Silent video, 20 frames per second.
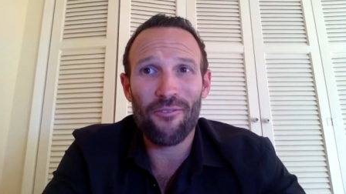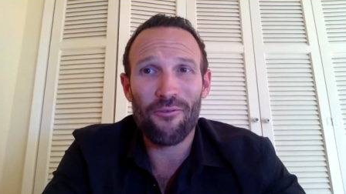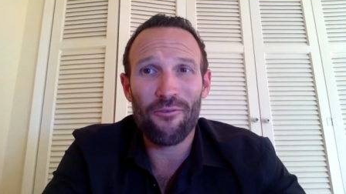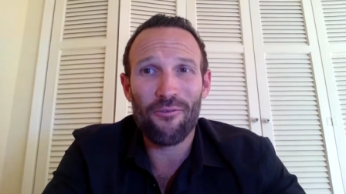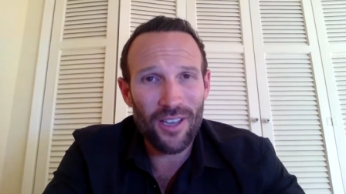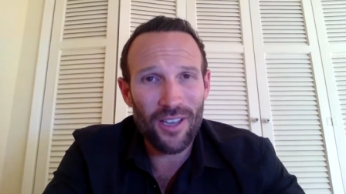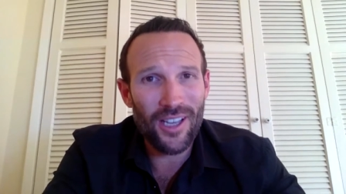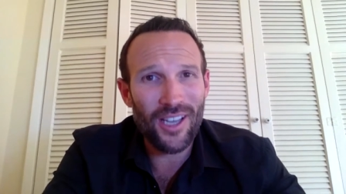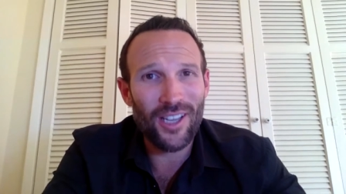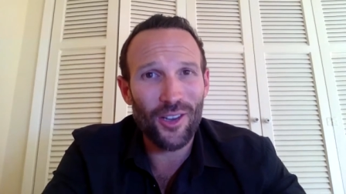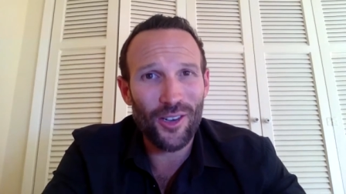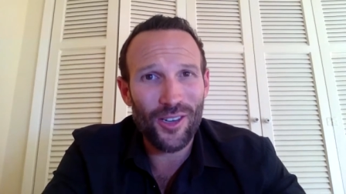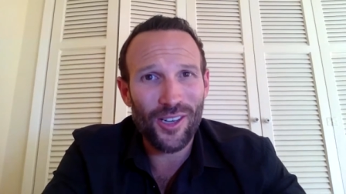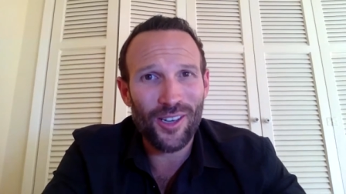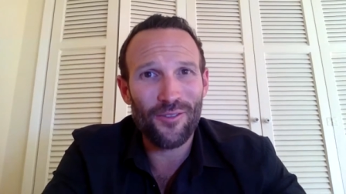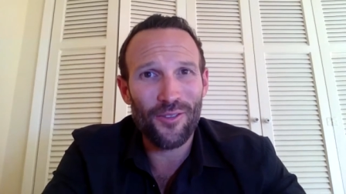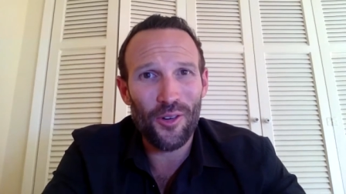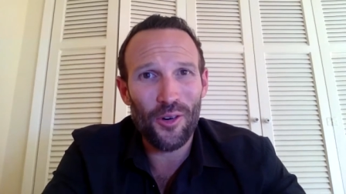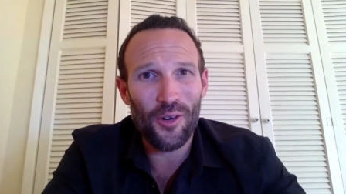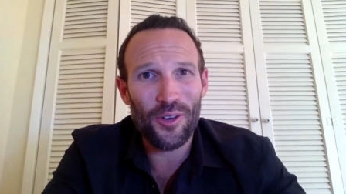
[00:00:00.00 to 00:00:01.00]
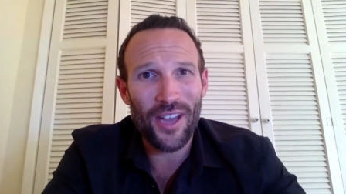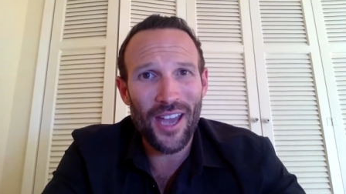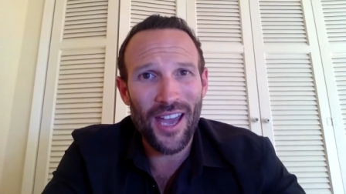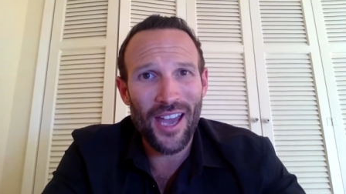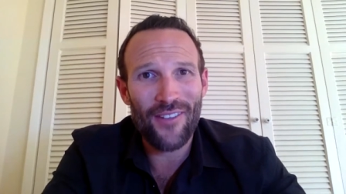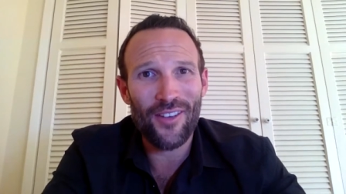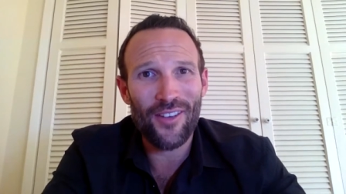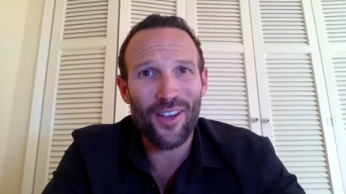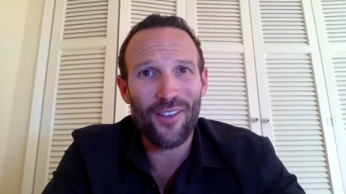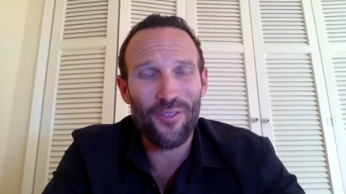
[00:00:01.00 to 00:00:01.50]
and really looking forward to
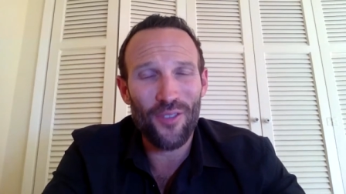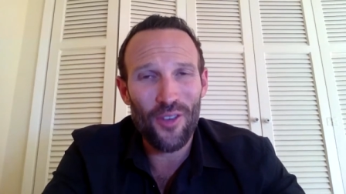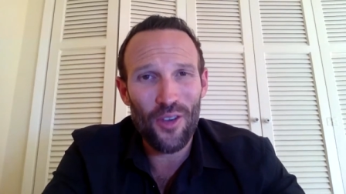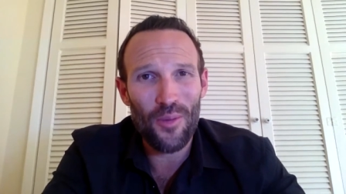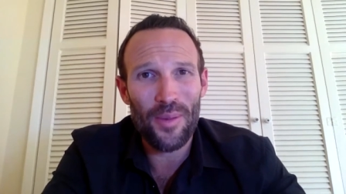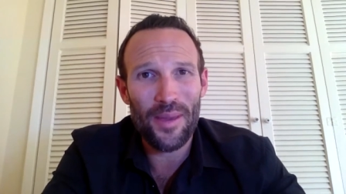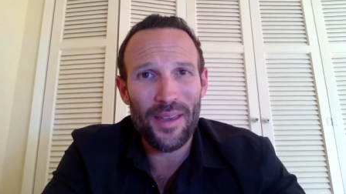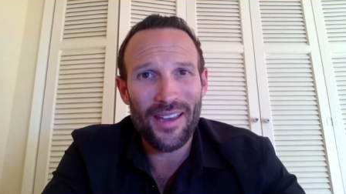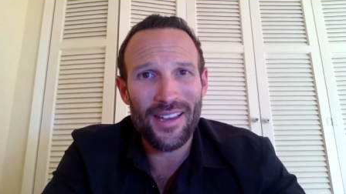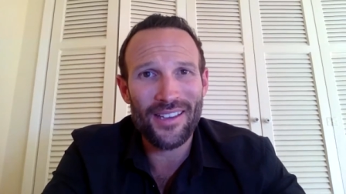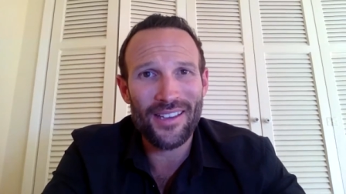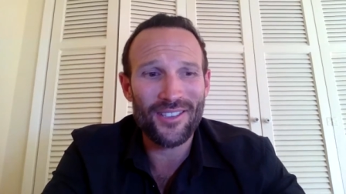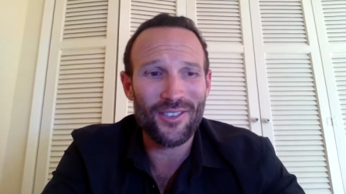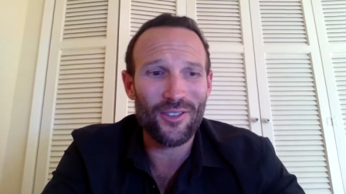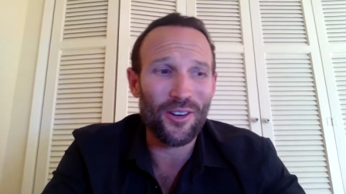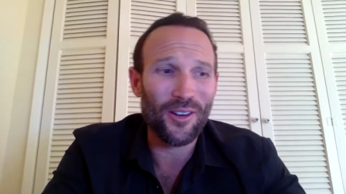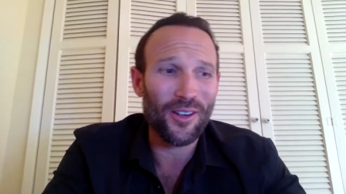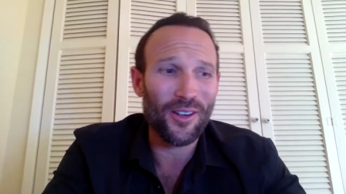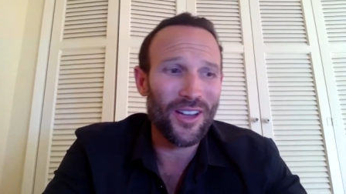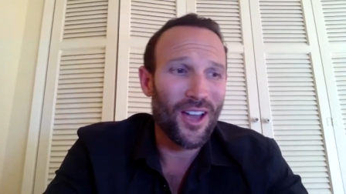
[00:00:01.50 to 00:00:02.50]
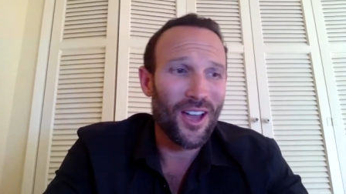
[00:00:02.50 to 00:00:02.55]
having a few beers or